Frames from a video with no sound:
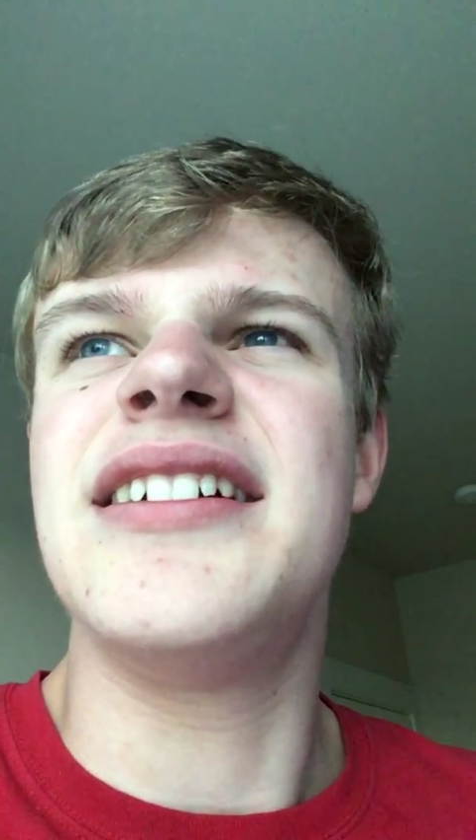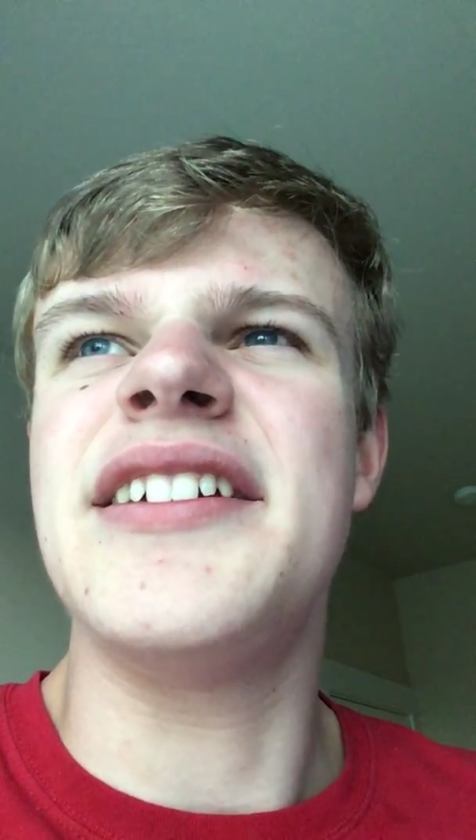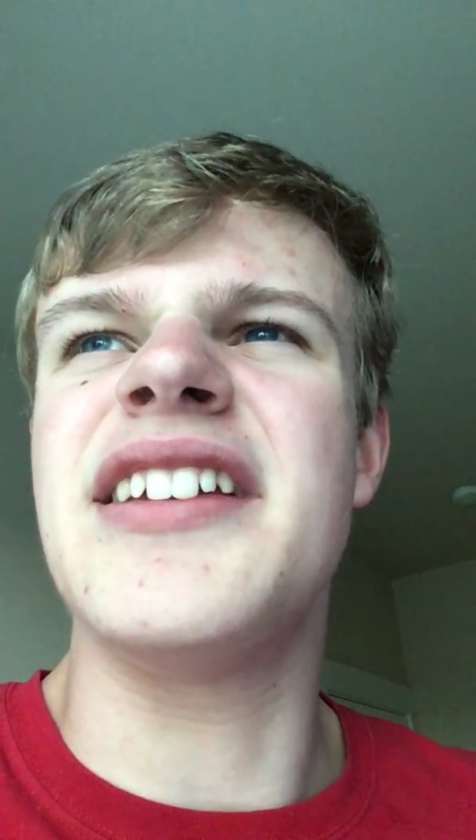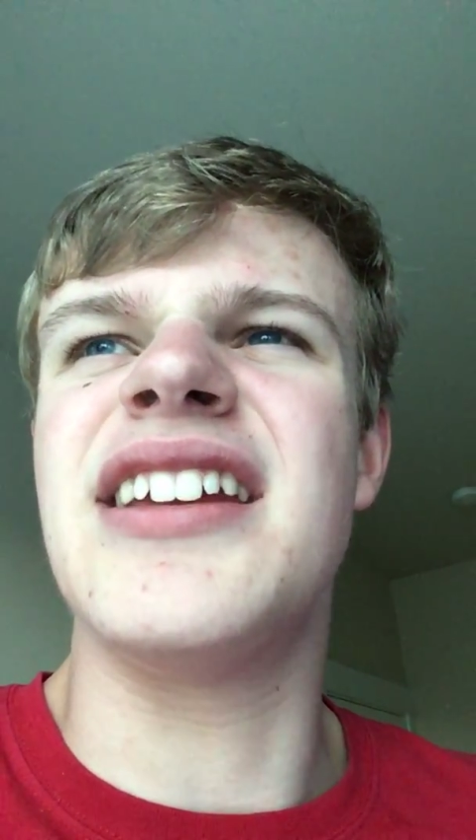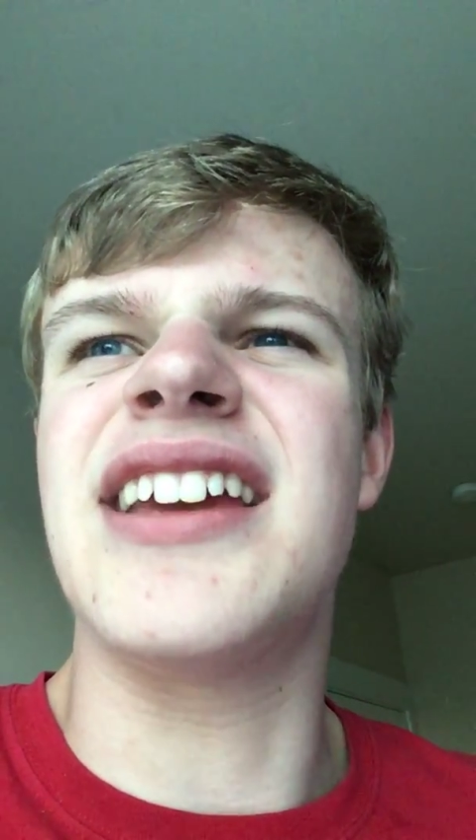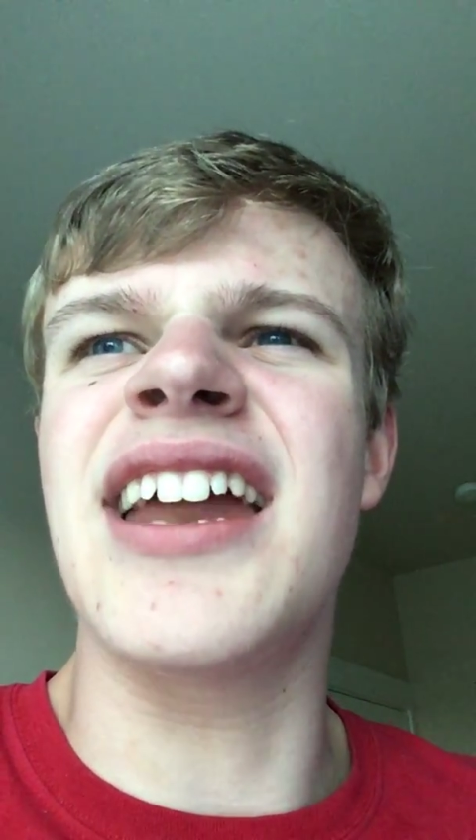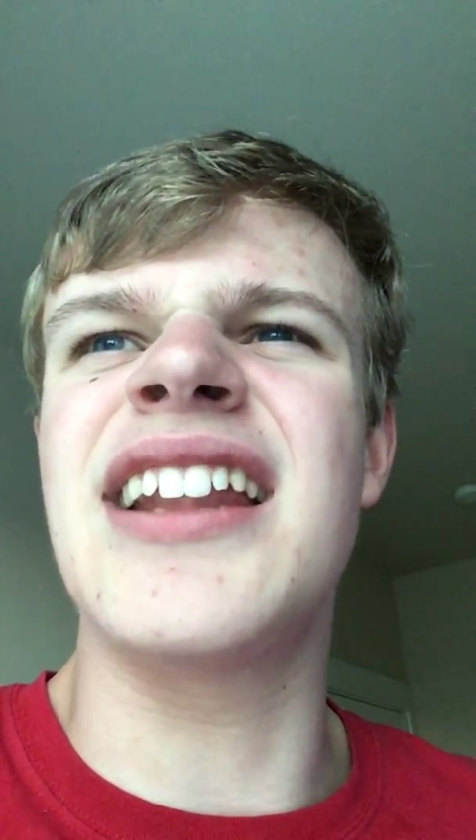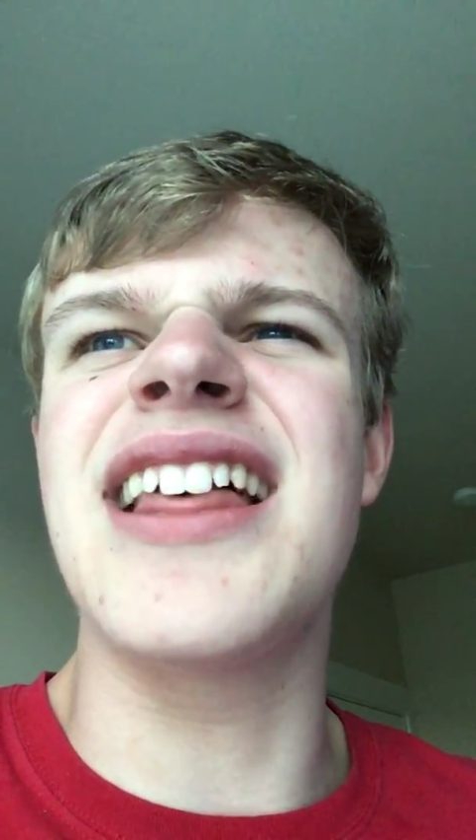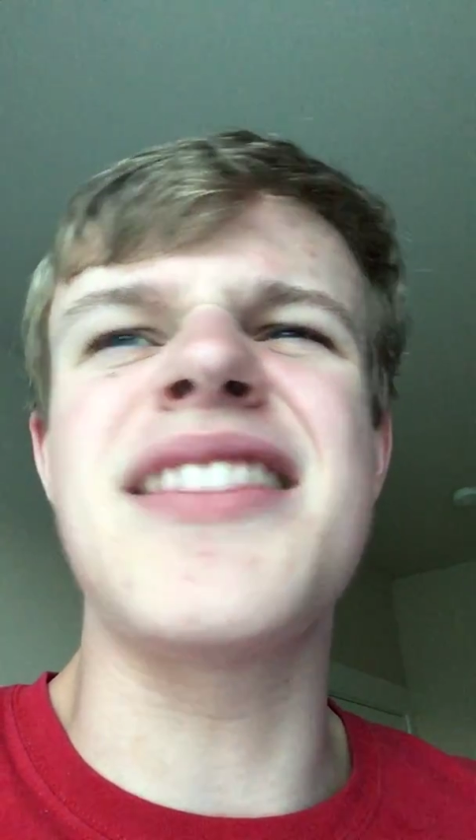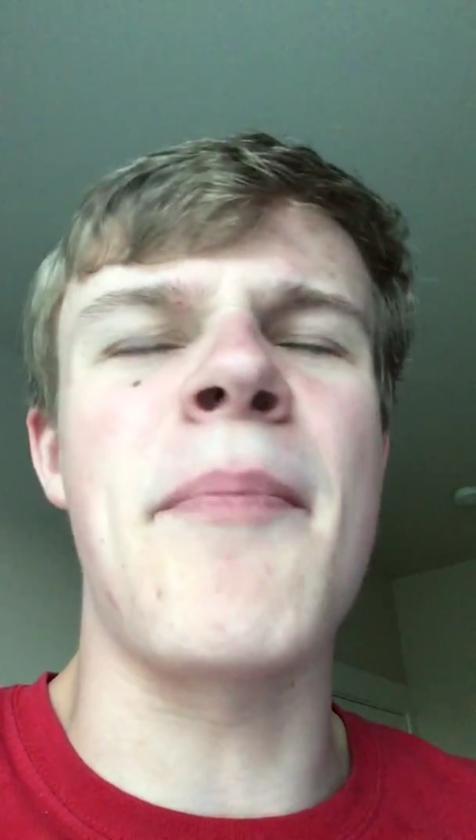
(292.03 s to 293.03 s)
he
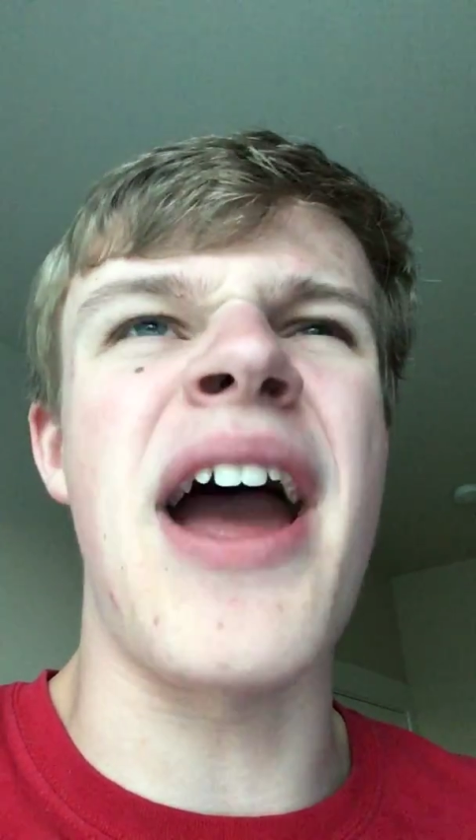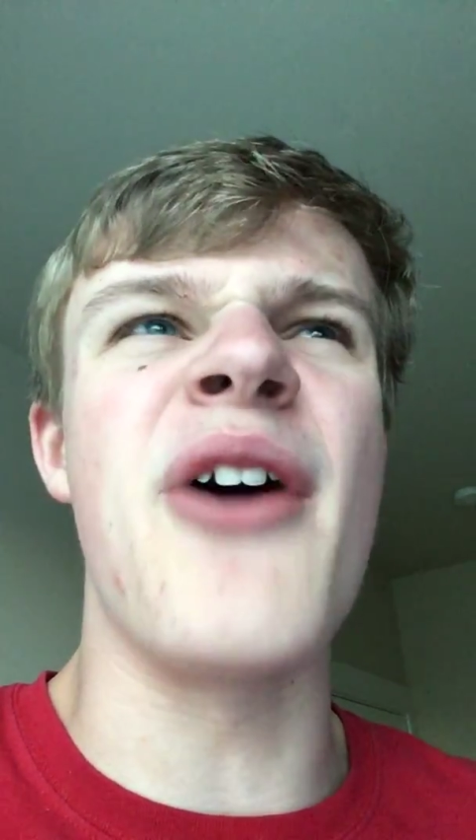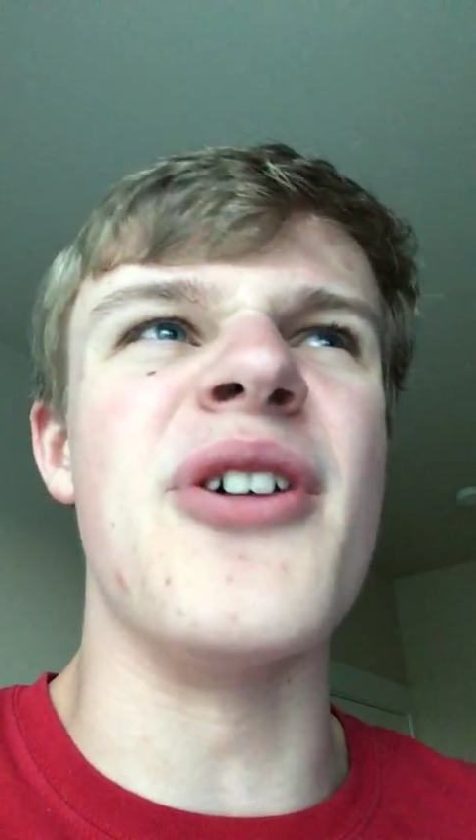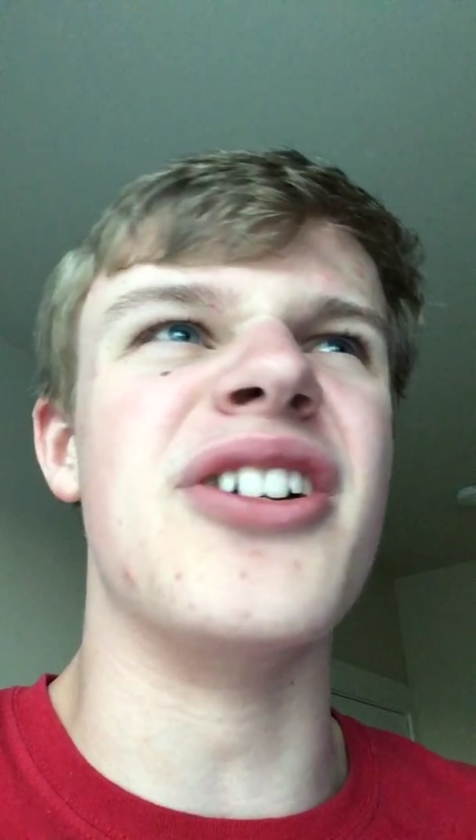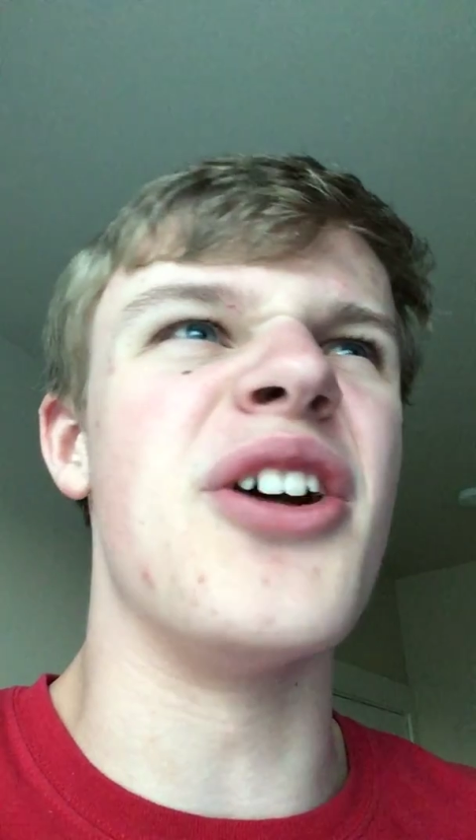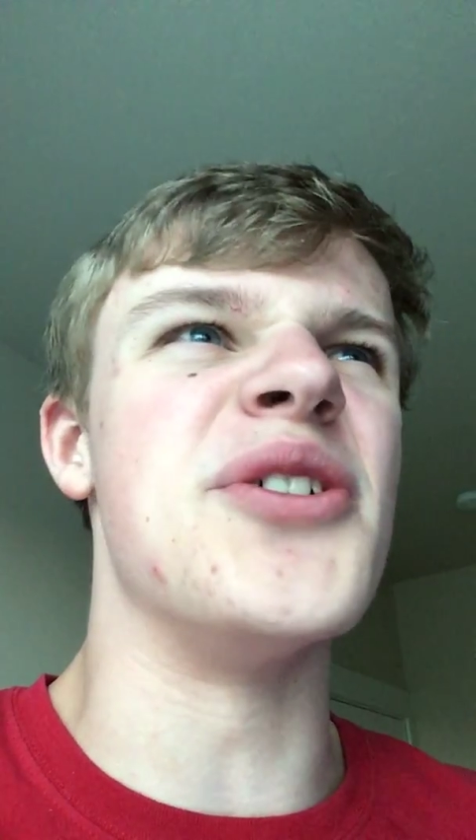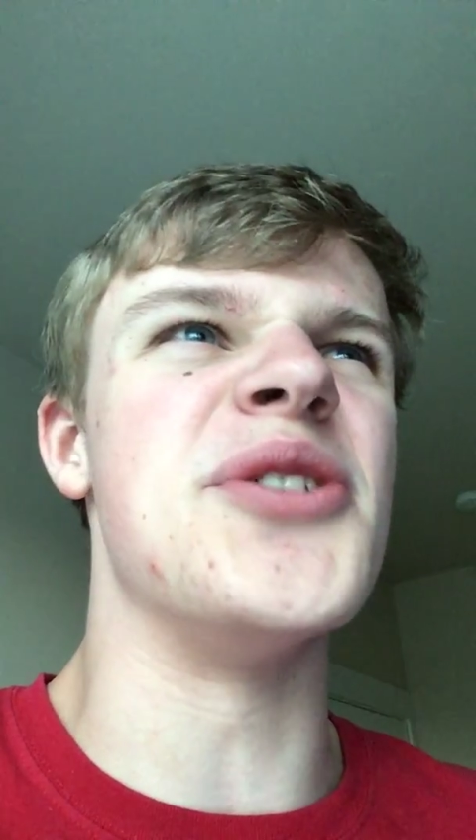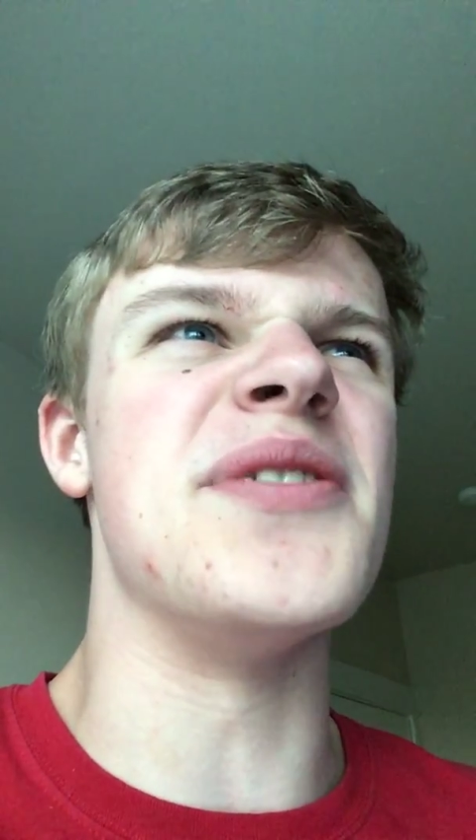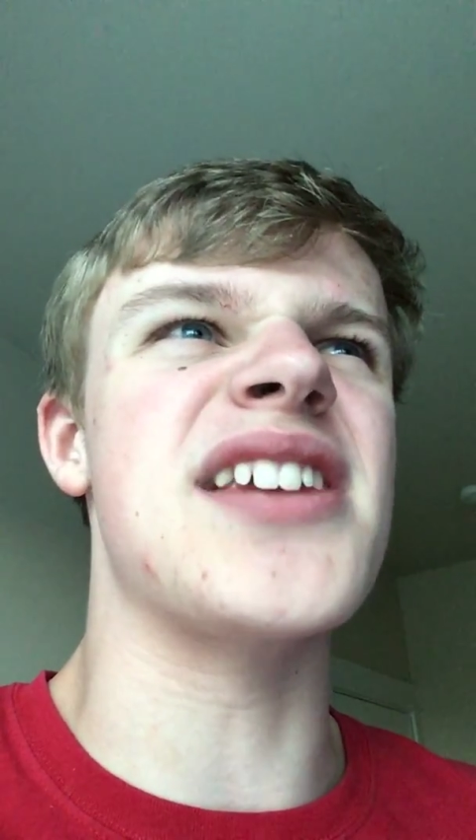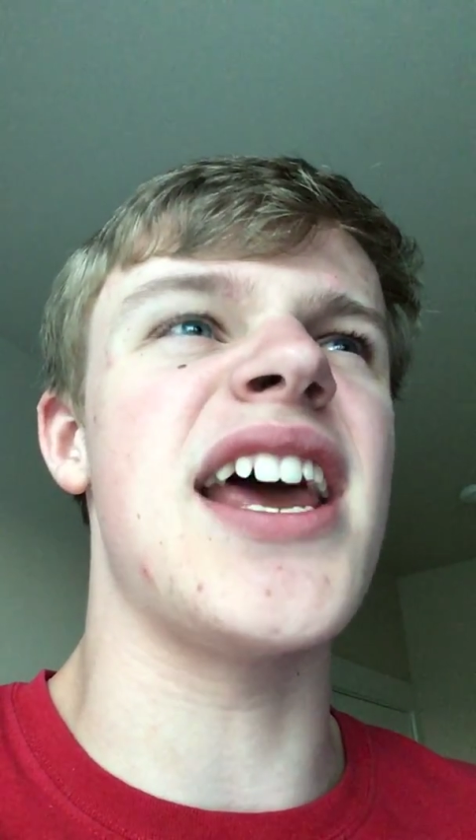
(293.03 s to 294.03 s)
kind of let the power go
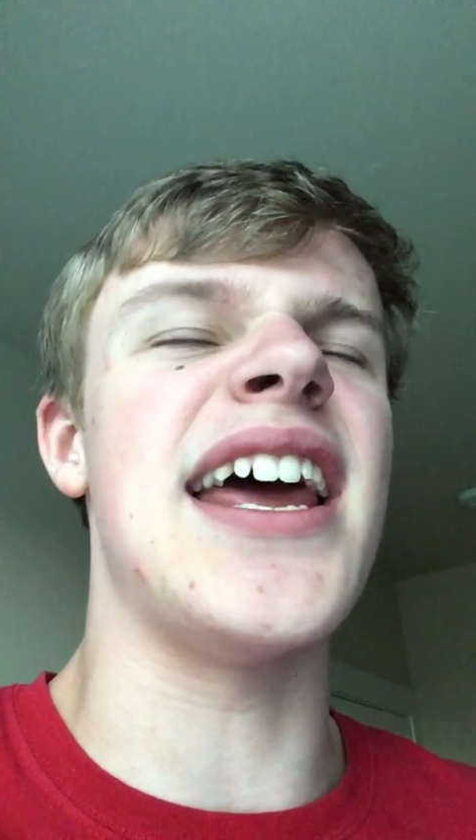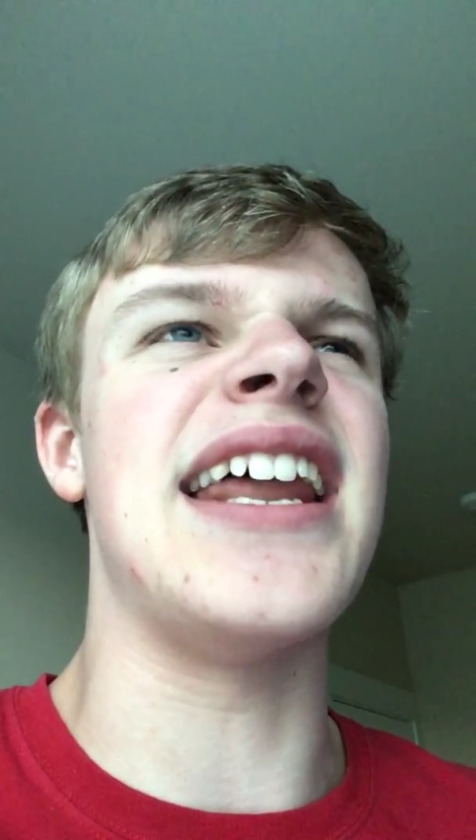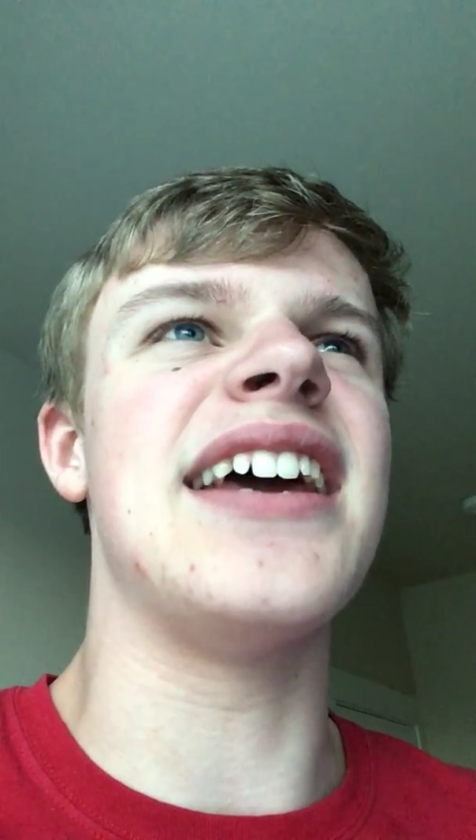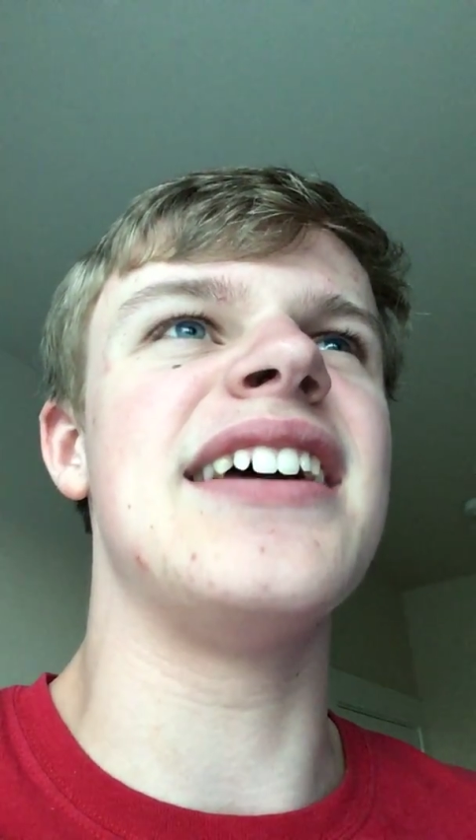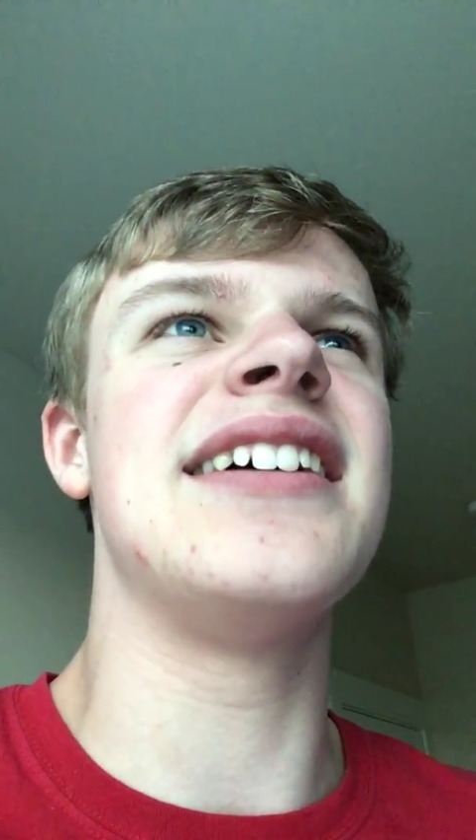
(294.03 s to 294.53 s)
to his head.